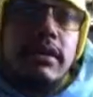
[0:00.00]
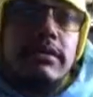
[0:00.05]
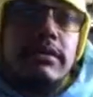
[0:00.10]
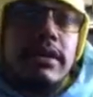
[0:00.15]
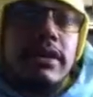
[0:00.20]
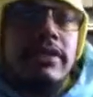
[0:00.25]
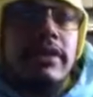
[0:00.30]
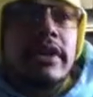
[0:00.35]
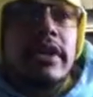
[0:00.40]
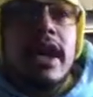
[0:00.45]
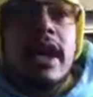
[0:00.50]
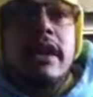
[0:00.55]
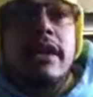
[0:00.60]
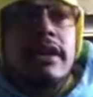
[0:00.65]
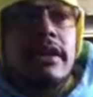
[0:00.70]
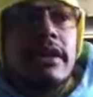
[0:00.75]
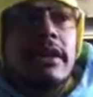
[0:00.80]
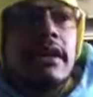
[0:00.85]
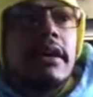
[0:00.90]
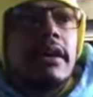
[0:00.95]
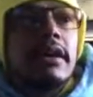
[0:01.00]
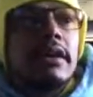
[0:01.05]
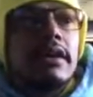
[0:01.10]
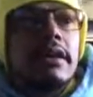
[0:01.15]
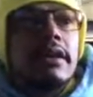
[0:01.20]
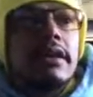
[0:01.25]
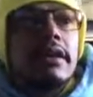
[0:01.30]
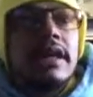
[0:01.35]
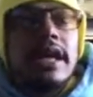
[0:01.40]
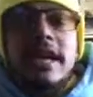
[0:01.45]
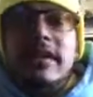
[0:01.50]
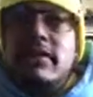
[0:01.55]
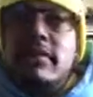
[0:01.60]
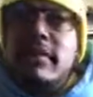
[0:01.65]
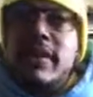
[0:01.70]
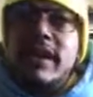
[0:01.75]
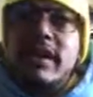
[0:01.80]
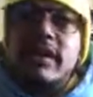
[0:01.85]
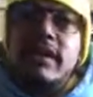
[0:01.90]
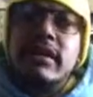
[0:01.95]
Also, I forgot uh, the Native
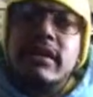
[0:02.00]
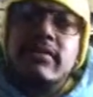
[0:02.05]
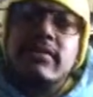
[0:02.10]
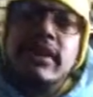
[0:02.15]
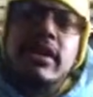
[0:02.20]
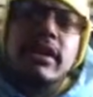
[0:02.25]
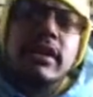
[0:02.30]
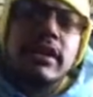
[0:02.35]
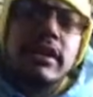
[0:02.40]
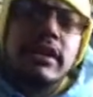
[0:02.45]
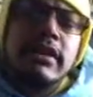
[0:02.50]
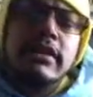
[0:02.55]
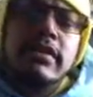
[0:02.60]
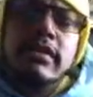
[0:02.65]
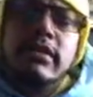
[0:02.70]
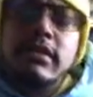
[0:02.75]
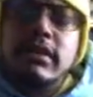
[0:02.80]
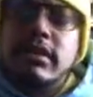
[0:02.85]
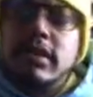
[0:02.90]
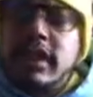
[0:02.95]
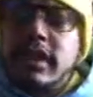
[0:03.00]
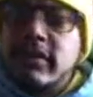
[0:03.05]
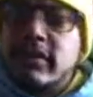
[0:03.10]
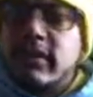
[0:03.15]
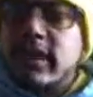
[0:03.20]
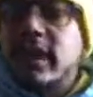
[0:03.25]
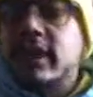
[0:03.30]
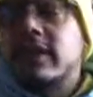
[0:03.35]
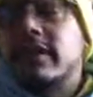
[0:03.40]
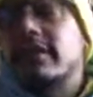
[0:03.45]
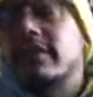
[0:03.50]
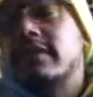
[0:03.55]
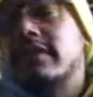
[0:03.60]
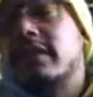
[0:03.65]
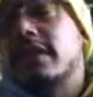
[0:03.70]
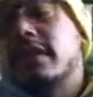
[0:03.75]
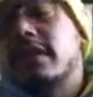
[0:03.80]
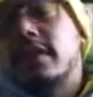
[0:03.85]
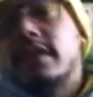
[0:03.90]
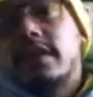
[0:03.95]
American communities, the Native
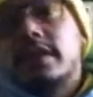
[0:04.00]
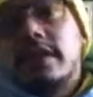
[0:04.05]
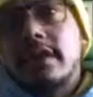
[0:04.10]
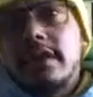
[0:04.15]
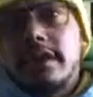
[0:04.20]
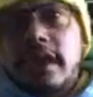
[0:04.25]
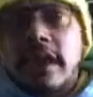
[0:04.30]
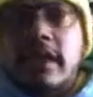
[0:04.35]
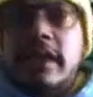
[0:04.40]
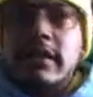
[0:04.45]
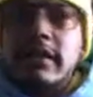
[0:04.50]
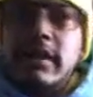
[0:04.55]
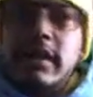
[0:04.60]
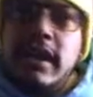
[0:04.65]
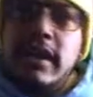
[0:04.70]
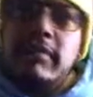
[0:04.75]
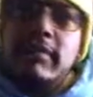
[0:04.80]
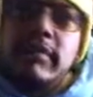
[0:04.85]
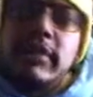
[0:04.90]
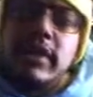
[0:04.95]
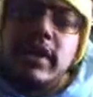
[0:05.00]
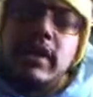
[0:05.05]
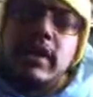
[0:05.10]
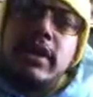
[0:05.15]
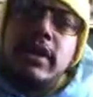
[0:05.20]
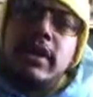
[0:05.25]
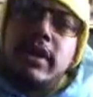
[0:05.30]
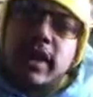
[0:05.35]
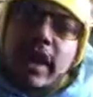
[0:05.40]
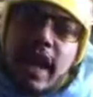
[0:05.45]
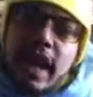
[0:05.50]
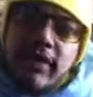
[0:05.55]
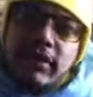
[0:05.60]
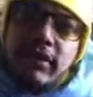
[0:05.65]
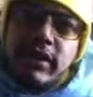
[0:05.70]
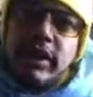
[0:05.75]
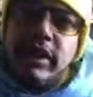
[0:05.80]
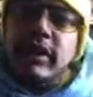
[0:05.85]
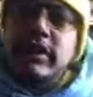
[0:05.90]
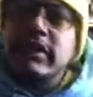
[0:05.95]
Americans. Shout out to them, to the
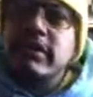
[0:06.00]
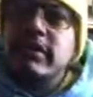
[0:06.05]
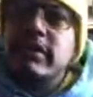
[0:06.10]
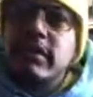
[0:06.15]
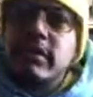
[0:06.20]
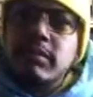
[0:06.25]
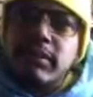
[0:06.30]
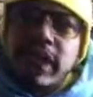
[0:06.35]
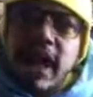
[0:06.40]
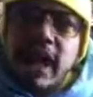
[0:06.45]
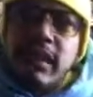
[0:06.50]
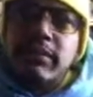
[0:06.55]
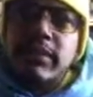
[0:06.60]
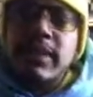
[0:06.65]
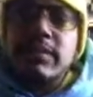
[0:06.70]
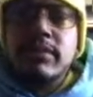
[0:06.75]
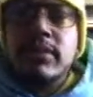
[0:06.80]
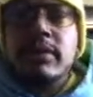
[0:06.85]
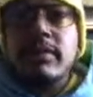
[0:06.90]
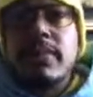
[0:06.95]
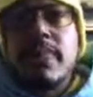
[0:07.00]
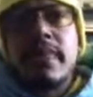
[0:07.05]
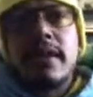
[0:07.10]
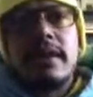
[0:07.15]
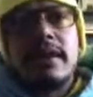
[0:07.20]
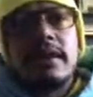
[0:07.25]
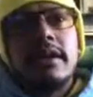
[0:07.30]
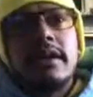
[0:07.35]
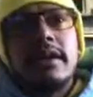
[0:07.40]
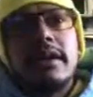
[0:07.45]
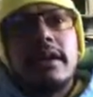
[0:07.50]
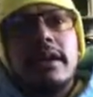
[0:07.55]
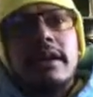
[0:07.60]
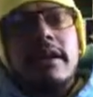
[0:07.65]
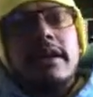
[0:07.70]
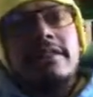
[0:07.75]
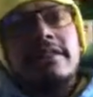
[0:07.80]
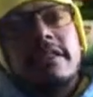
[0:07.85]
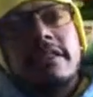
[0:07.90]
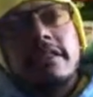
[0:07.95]
Africans, to the black people. You
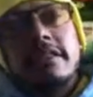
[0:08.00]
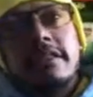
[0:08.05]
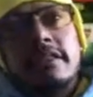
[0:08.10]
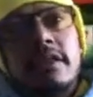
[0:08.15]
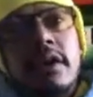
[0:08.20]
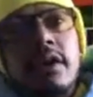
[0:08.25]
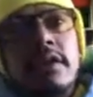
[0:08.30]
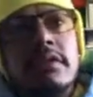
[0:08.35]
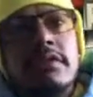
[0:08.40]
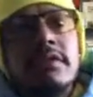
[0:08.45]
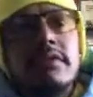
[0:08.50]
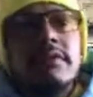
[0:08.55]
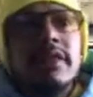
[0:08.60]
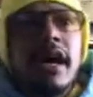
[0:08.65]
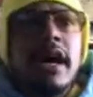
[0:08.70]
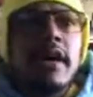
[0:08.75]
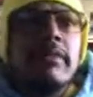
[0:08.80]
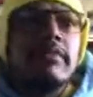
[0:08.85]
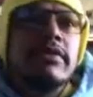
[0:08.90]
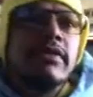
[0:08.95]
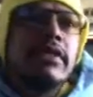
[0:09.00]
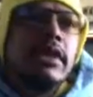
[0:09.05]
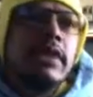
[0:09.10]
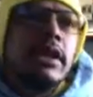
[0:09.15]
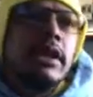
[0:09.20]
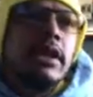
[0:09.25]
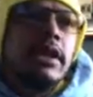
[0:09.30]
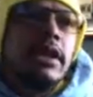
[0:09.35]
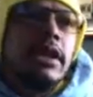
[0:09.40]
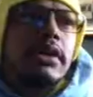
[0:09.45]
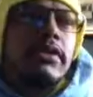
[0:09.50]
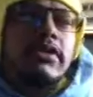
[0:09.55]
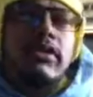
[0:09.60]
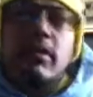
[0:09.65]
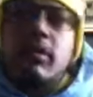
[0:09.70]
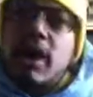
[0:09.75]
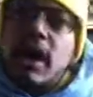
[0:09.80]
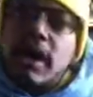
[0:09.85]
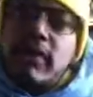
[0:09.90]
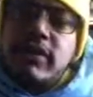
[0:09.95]
know, I see your struggle. Sometimes it's
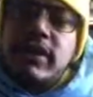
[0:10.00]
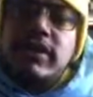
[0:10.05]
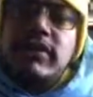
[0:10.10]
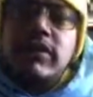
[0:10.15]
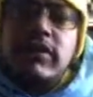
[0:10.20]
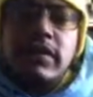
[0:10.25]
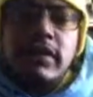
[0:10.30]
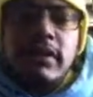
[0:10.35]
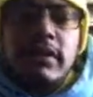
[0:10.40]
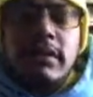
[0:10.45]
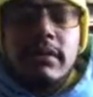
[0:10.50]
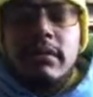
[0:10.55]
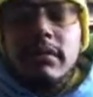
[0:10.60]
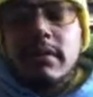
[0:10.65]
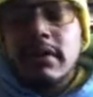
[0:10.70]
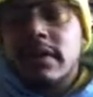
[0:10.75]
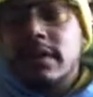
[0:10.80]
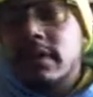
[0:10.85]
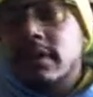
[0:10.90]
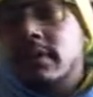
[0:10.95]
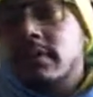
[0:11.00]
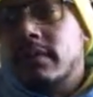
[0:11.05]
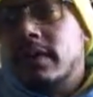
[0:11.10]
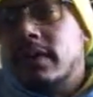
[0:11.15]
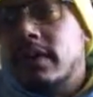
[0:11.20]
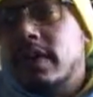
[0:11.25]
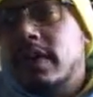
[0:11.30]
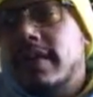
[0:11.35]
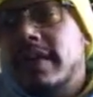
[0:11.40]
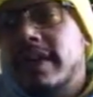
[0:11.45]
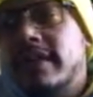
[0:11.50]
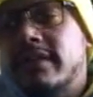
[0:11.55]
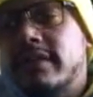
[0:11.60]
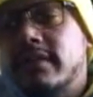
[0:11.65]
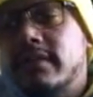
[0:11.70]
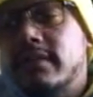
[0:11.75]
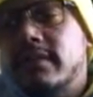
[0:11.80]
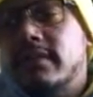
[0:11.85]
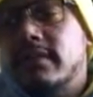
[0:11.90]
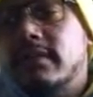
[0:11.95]
so obvious to you, you know,
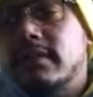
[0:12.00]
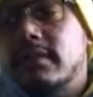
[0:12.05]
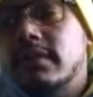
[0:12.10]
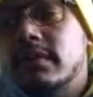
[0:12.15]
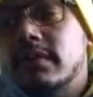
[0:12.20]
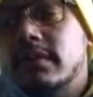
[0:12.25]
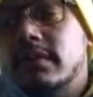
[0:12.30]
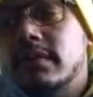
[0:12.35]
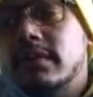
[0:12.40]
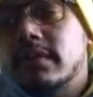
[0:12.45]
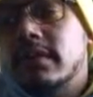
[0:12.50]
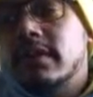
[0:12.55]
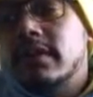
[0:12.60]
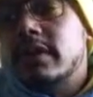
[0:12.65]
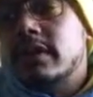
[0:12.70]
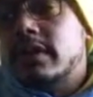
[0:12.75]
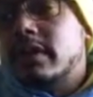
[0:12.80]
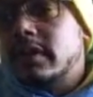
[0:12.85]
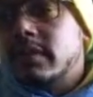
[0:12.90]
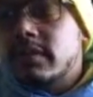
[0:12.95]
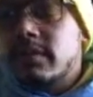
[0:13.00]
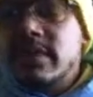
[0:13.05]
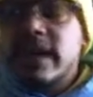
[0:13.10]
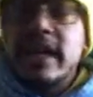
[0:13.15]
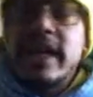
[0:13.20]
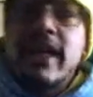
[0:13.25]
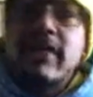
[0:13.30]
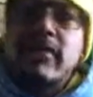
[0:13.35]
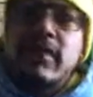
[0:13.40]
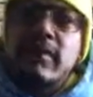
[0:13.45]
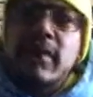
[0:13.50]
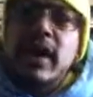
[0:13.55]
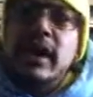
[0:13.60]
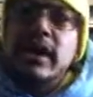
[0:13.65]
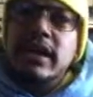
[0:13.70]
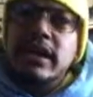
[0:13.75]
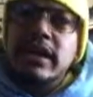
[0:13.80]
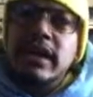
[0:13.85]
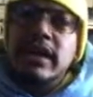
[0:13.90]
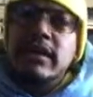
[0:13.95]
that you you mean
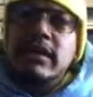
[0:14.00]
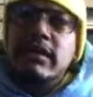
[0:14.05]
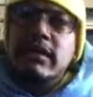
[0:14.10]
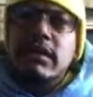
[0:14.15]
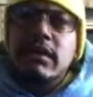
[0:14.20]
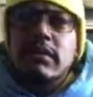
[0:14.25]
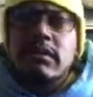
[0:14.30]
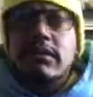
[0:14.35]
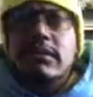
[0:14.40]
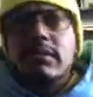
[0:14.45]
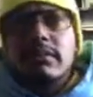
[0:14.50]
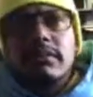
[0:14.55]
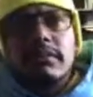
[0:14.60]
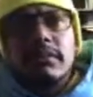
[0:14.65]
everybody, that you don't